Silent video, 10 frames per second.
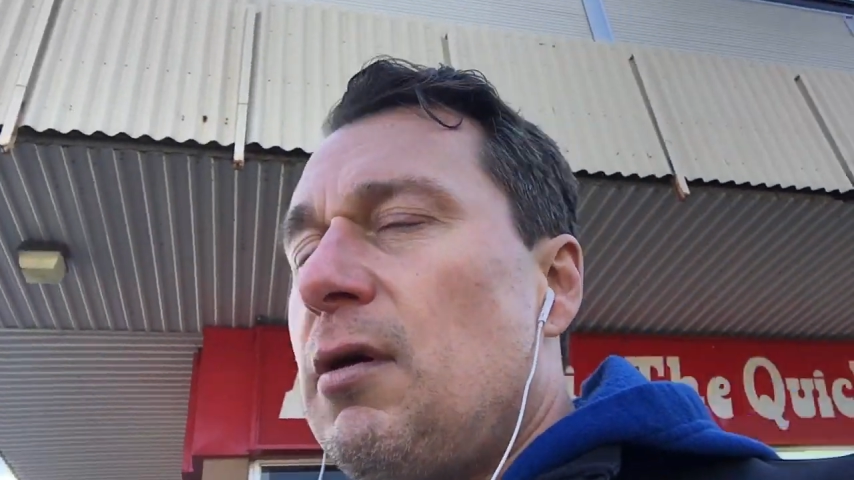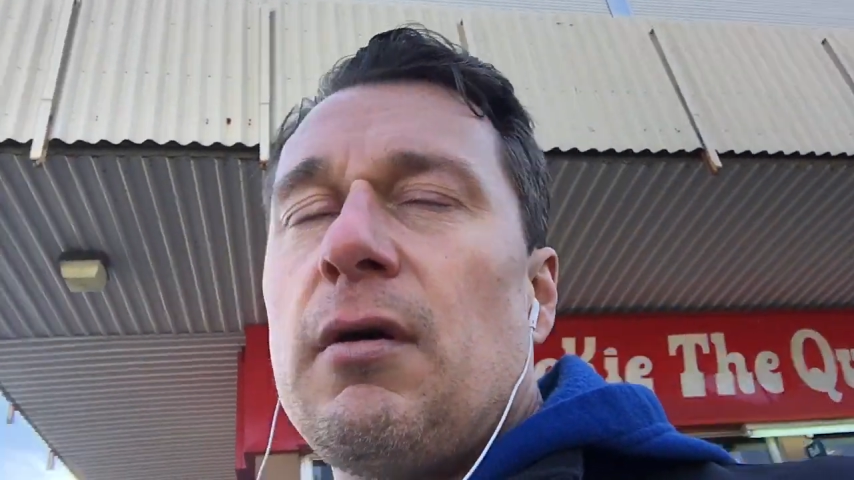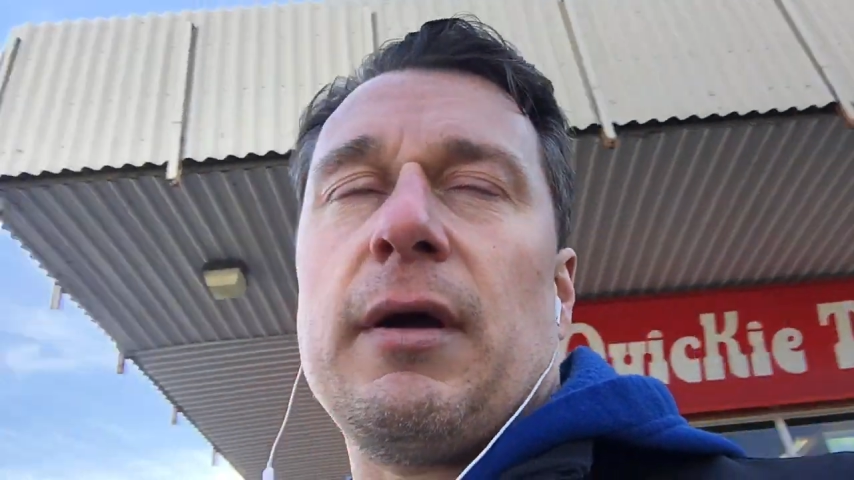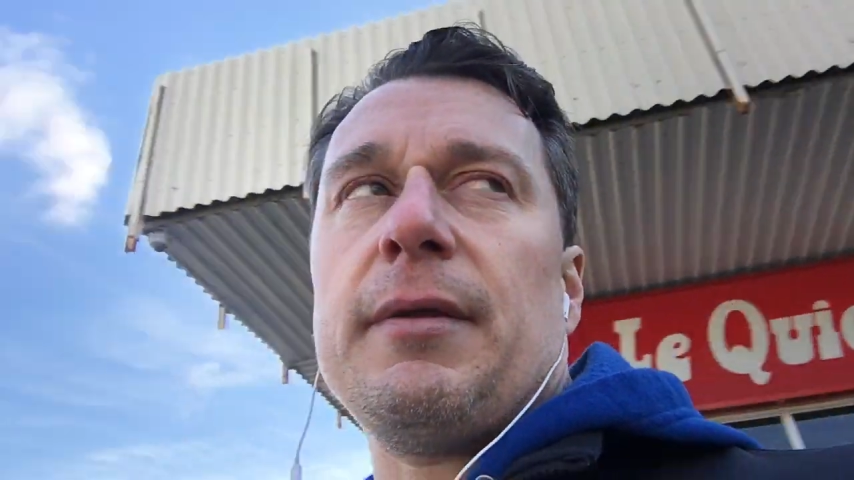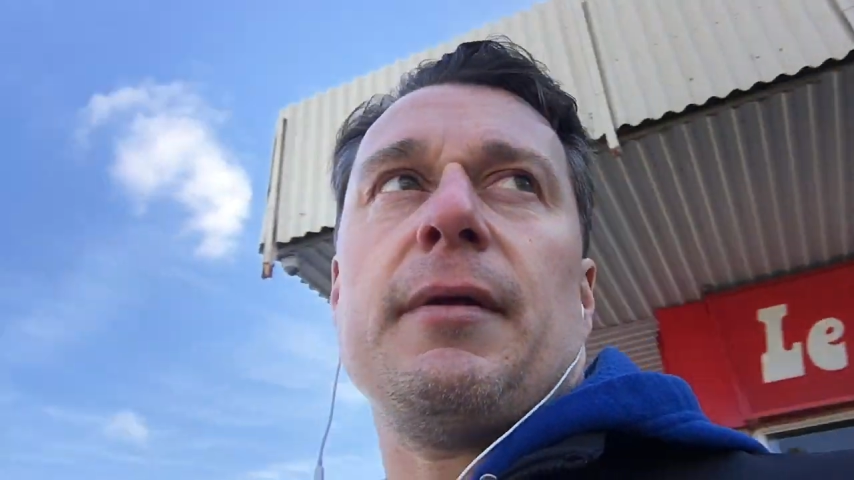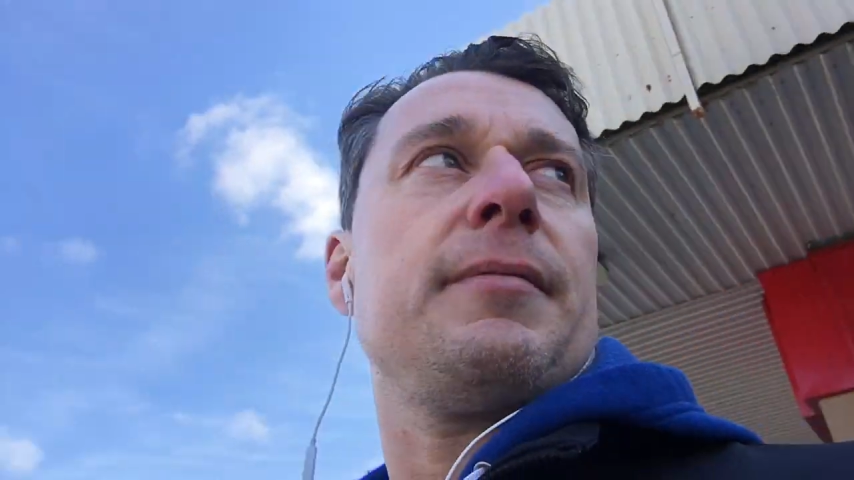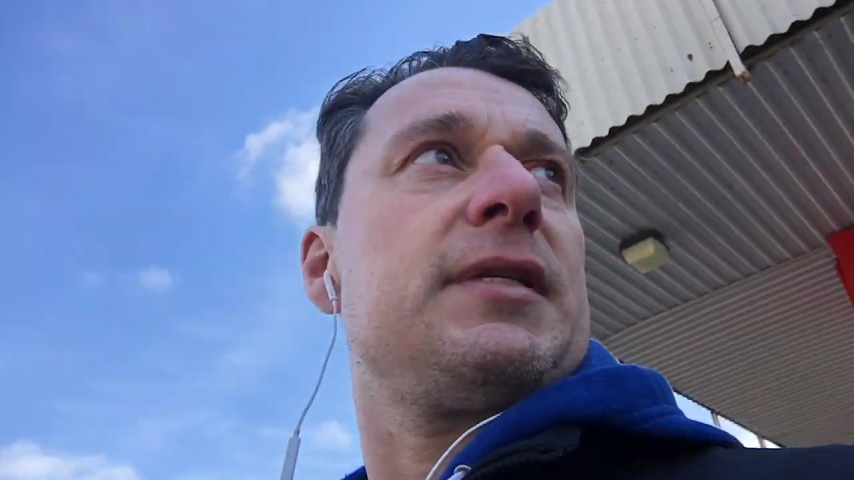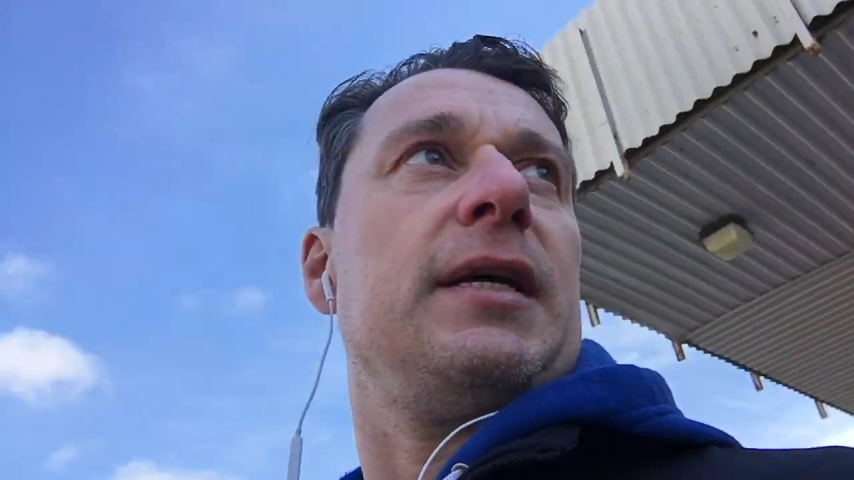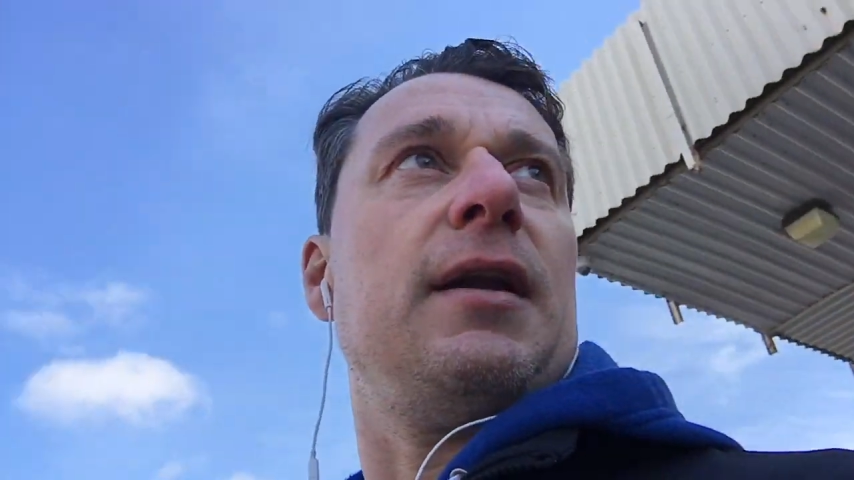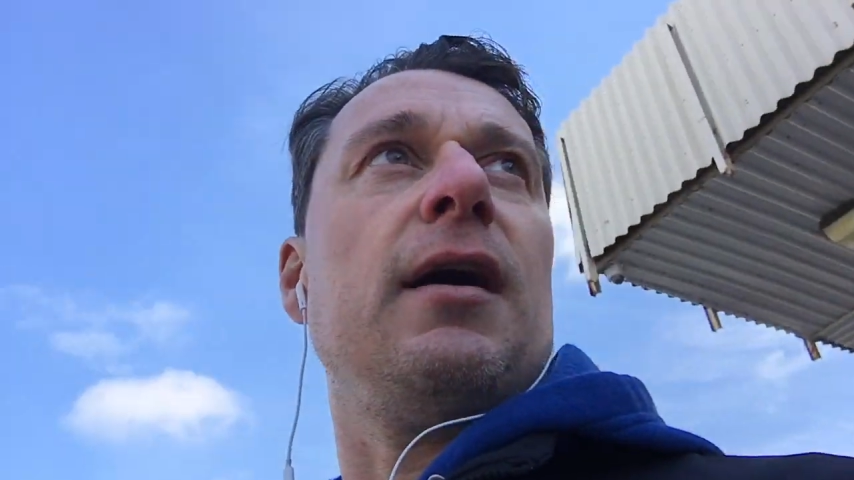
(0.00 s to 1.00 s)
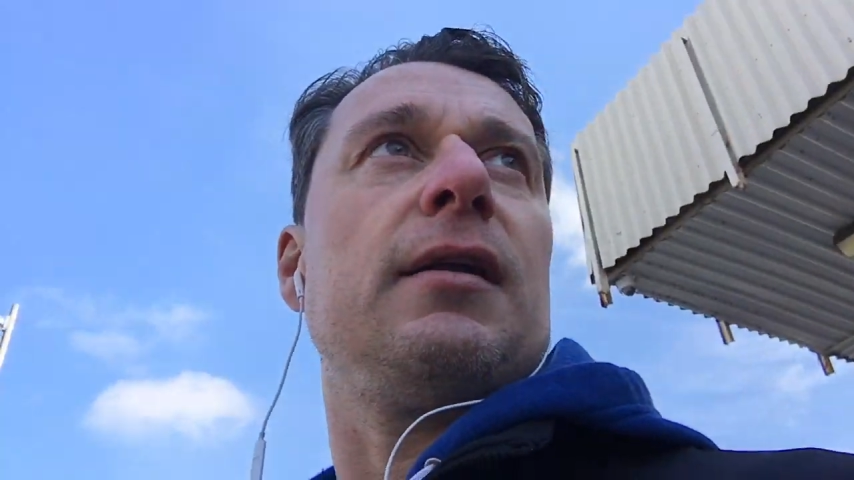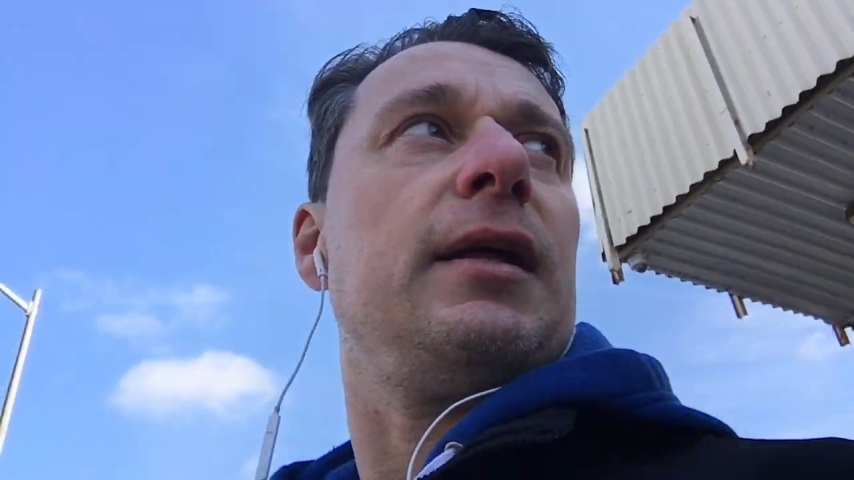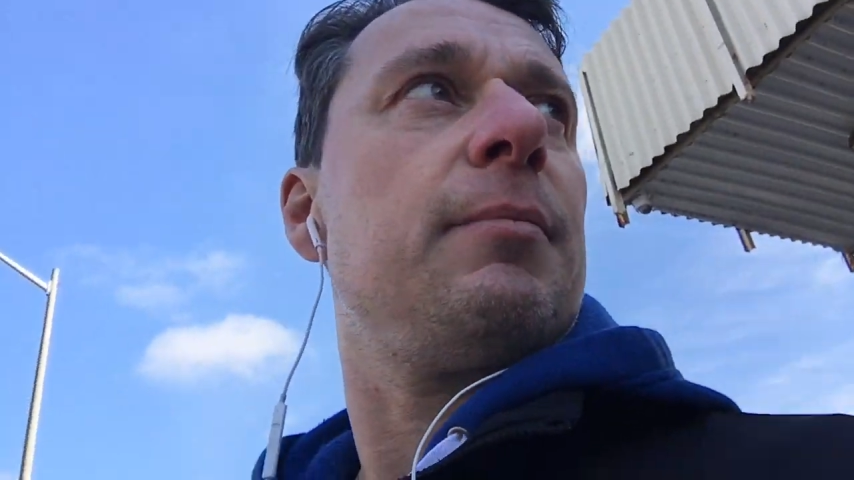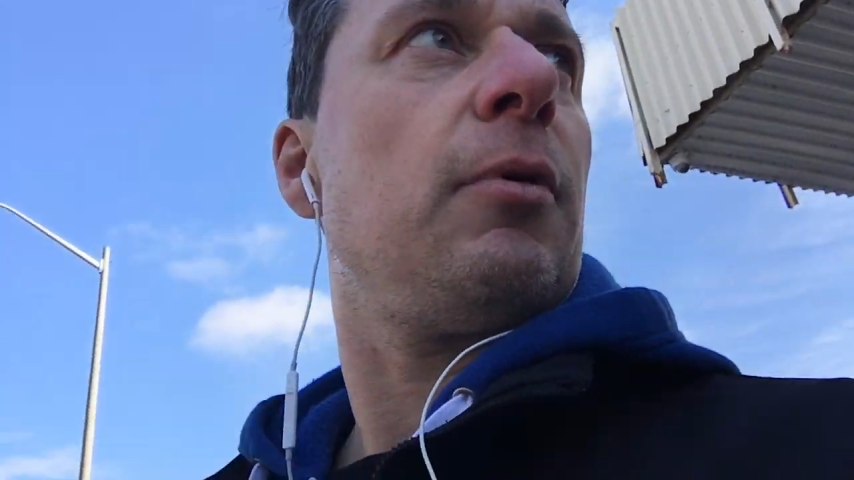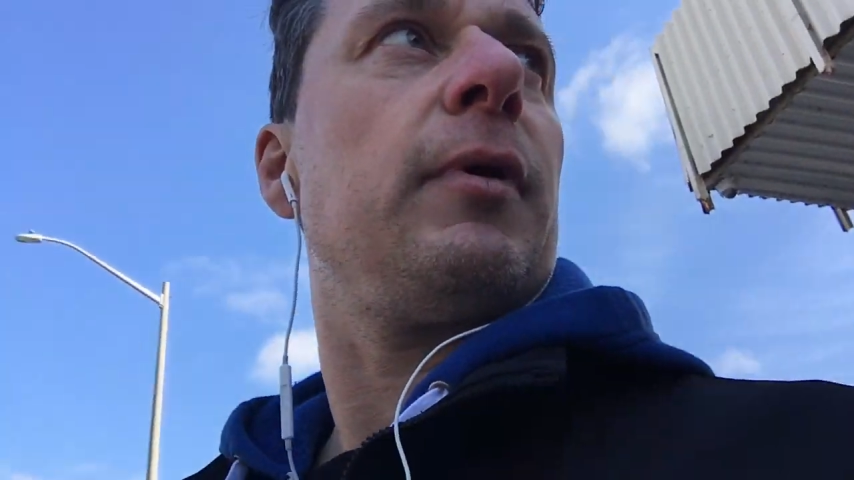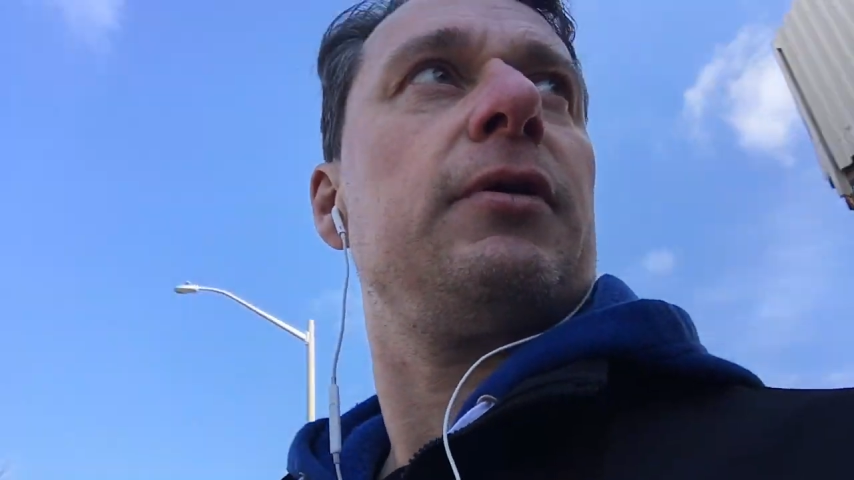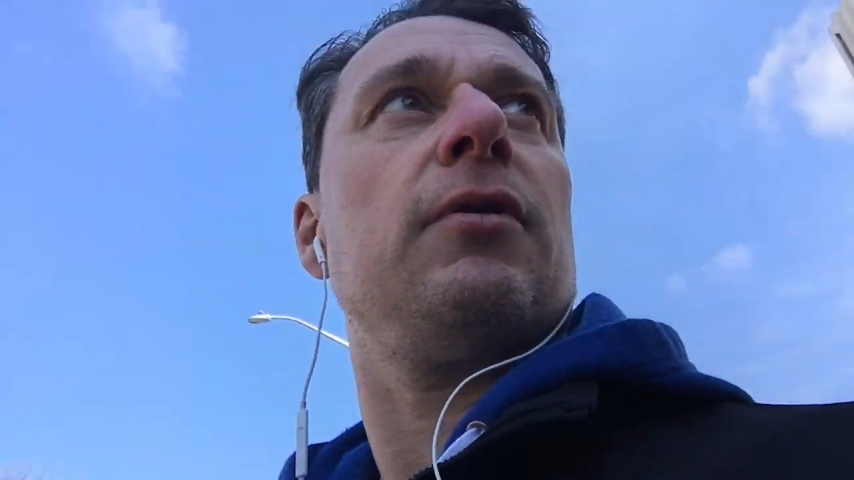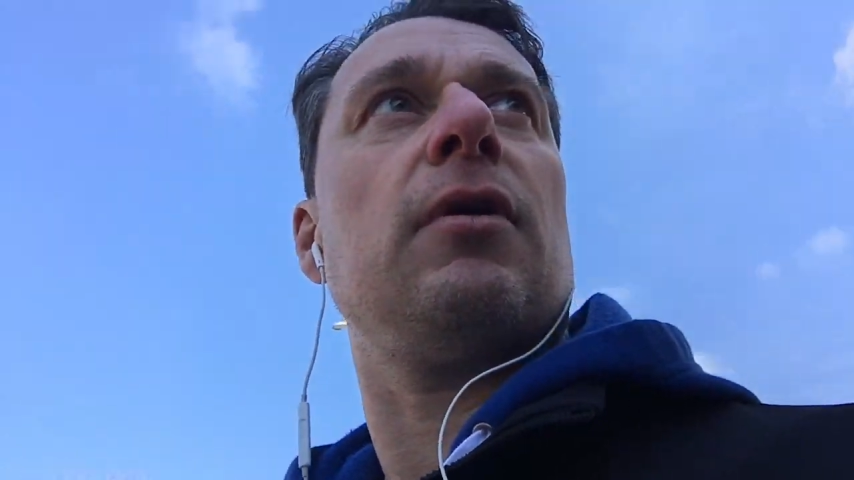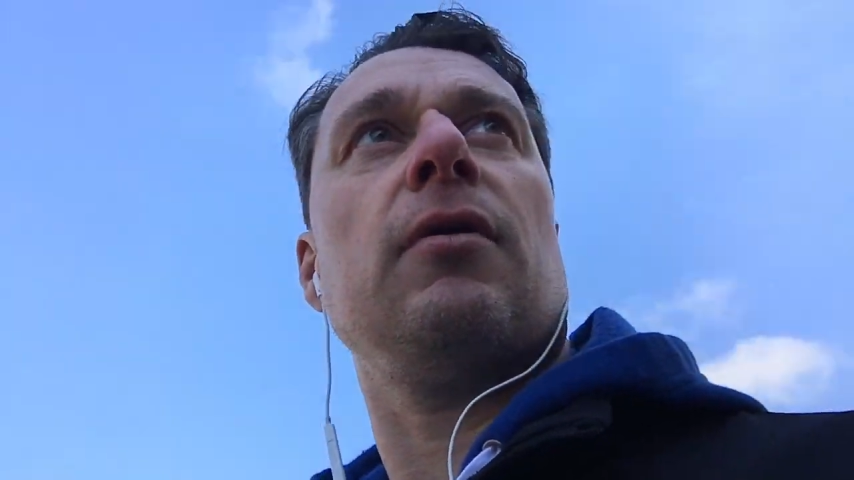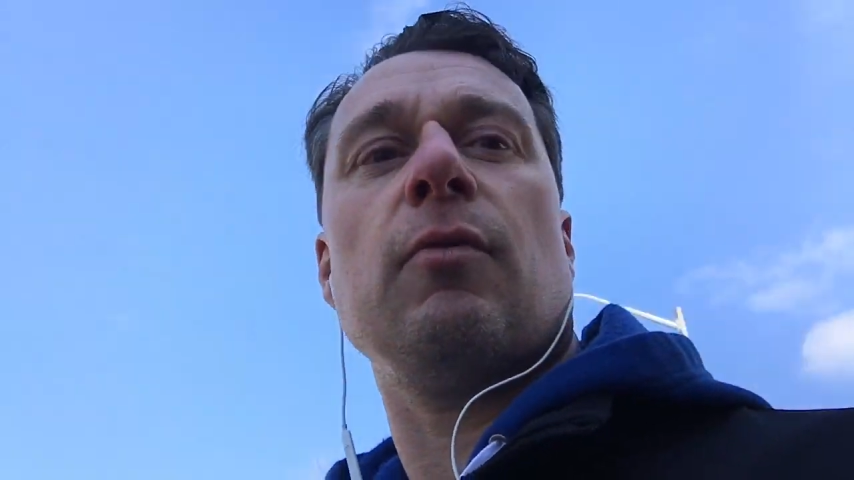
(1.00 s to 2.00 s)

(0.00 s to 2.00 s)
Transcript: I uh, know I'm saying ugly, but when you're not,